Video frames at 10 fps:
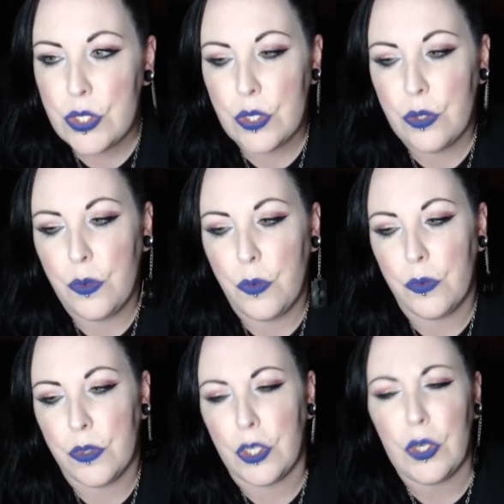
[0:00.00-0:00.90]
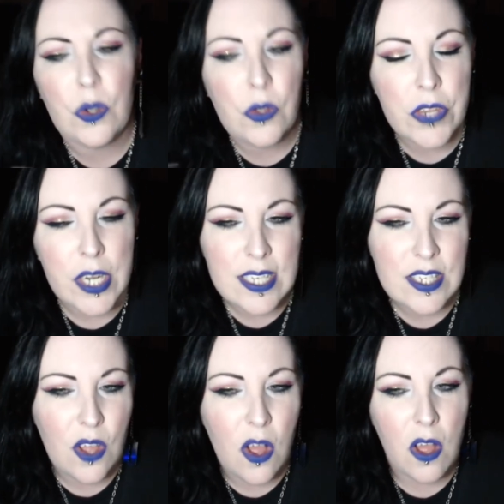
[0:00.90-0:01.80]
So the girl that I
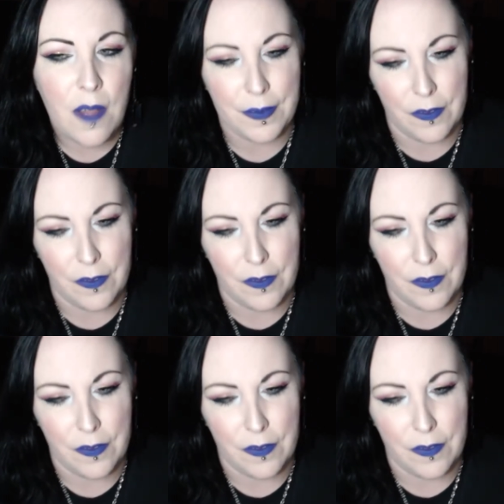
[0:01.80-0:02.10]
saw